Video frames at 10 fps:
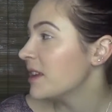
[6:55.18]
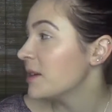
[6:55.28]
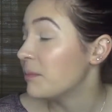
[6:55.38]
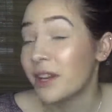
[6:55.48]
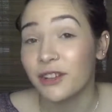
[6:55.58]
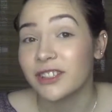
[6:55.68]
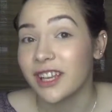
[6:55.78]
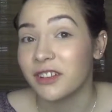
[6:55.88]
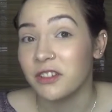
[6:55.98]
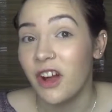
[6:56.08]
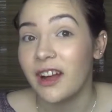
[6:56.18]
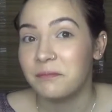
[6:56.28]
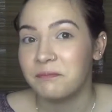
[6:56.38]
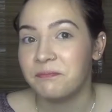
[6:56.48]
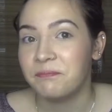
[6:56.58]
But it looks like a lot.
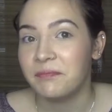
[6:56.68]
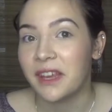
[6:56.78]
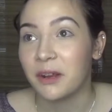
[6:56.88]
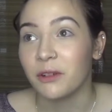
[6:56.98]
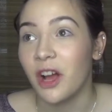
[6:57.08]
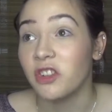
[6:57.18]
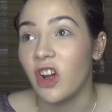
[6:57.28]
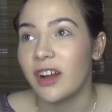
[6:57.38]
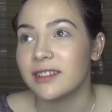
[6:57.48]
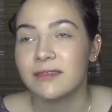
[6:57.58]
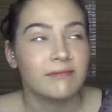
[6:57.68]
Like a lot.